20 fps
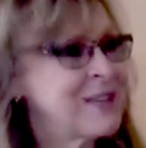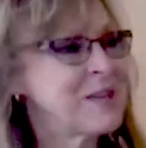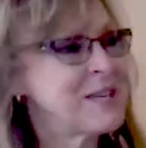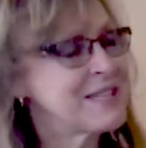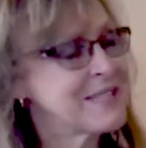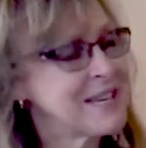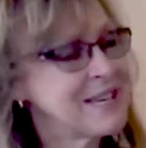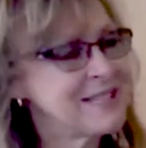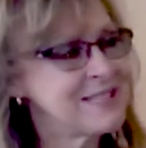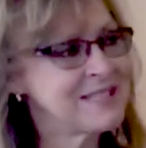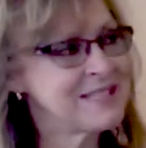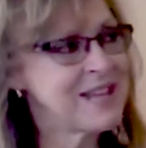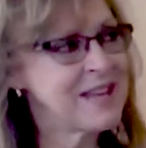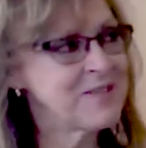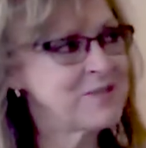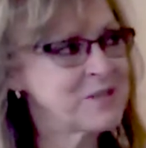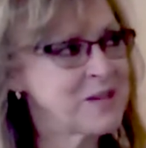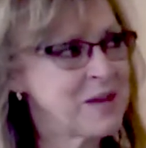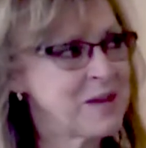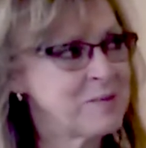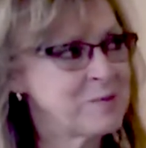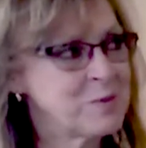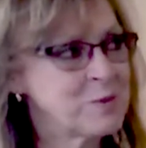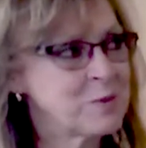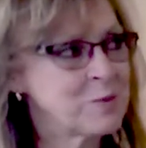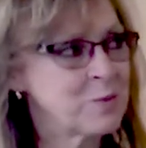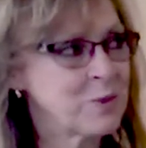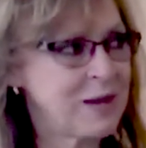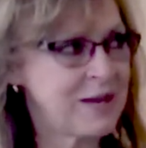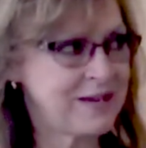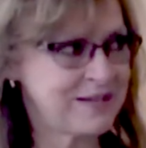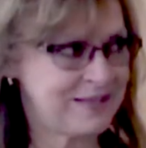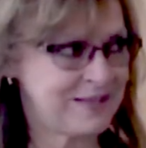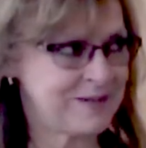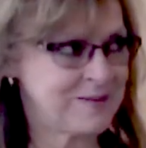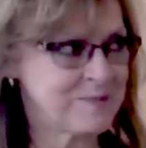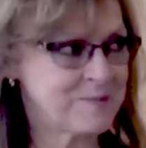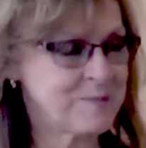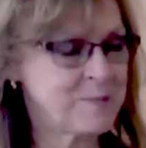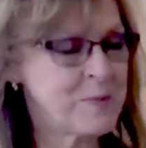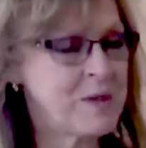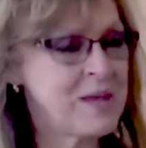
because I didn't have time to ride him.